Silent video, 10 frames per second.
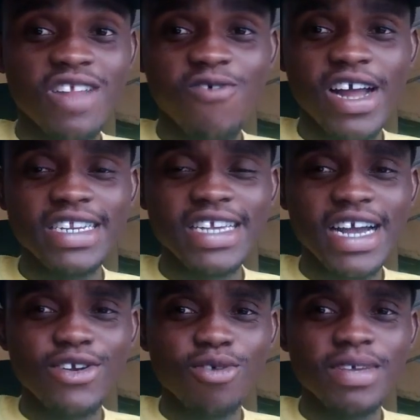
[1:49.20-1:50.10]
for Andy
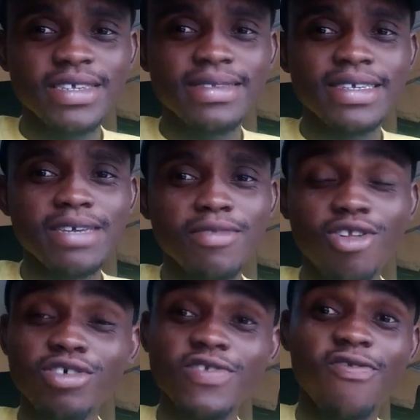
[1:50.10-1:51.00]
Yardom, his team
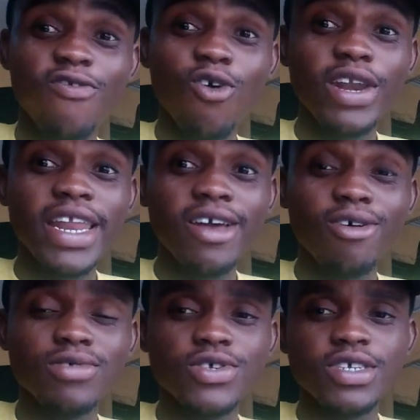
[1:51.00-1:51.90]
lost
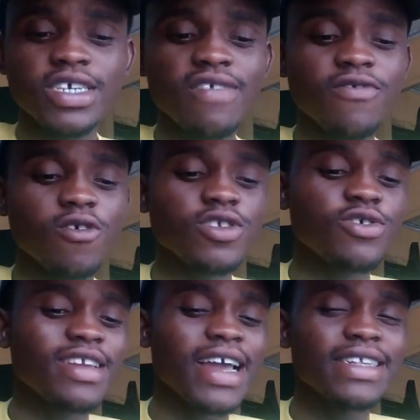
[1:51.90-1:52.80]
4-0 to Sheffield
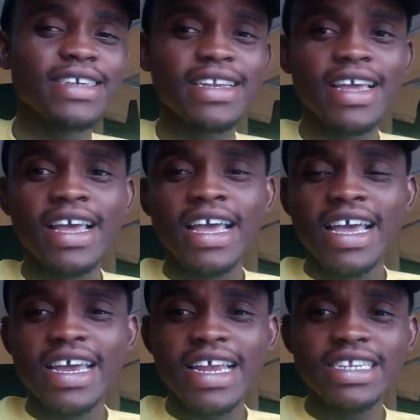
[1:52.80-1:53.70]
United,
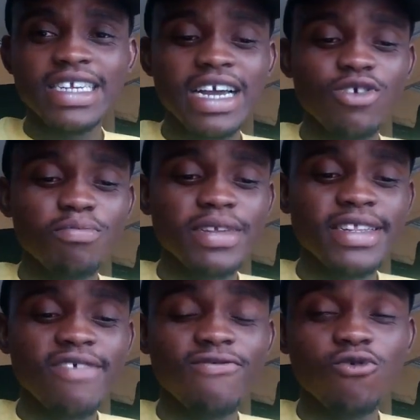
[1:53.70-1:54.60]
and Andy Yardom
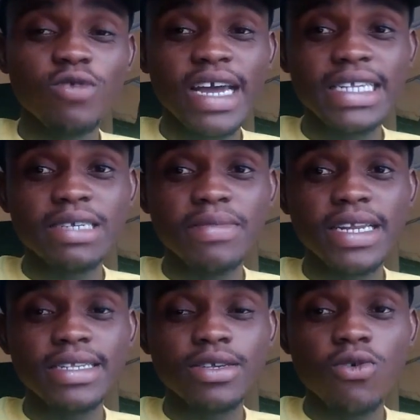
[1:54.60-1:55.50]
played the full 90
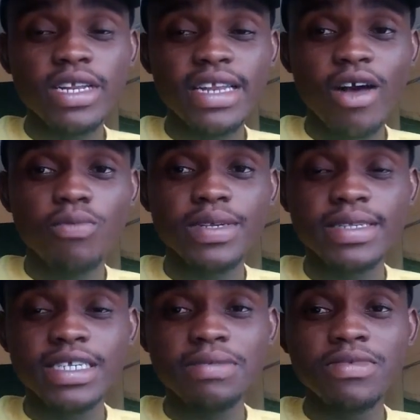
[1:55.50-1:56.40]
minutes. Couldn't help his
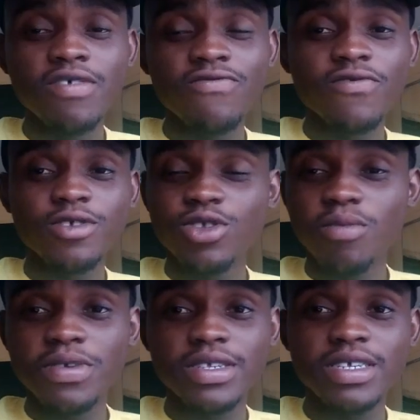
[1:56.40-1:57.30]
team,
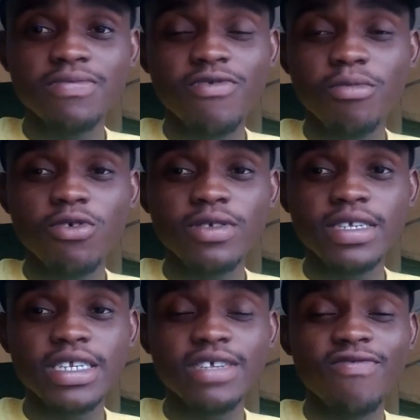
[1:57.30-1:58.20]
stop his team from
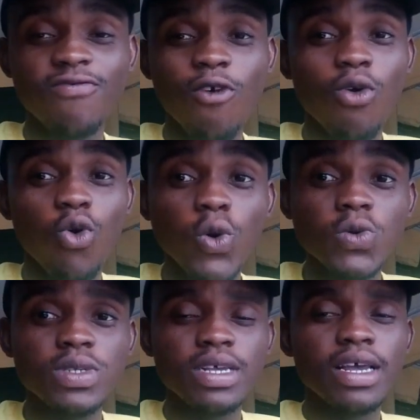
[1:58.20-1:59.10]
conceding 4
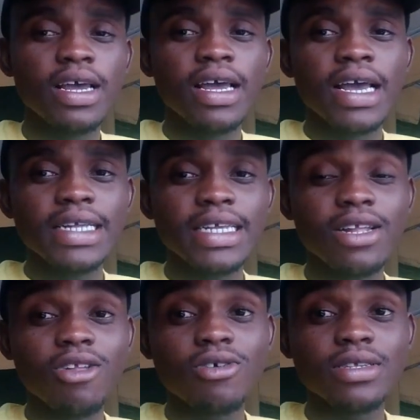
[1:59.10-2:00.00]
goals, and they
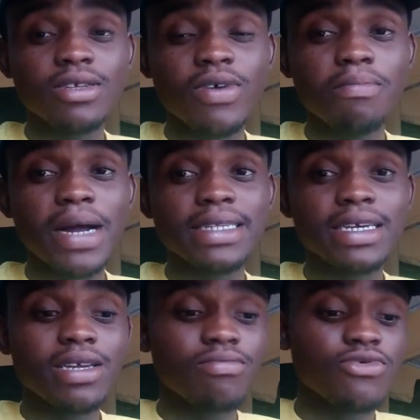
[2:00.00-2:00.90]
lost. They were
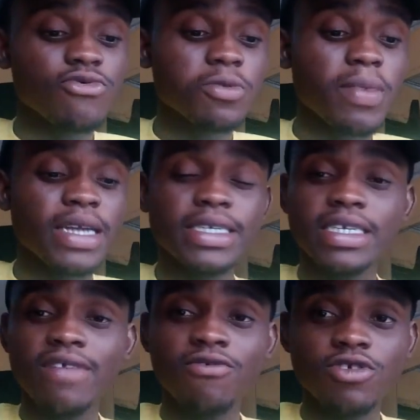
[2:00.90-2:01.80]
battered and bruised by
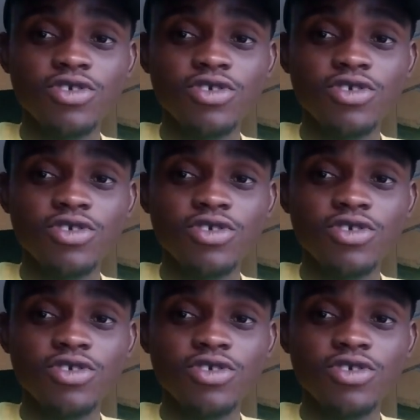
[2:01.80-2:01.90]
Sheffield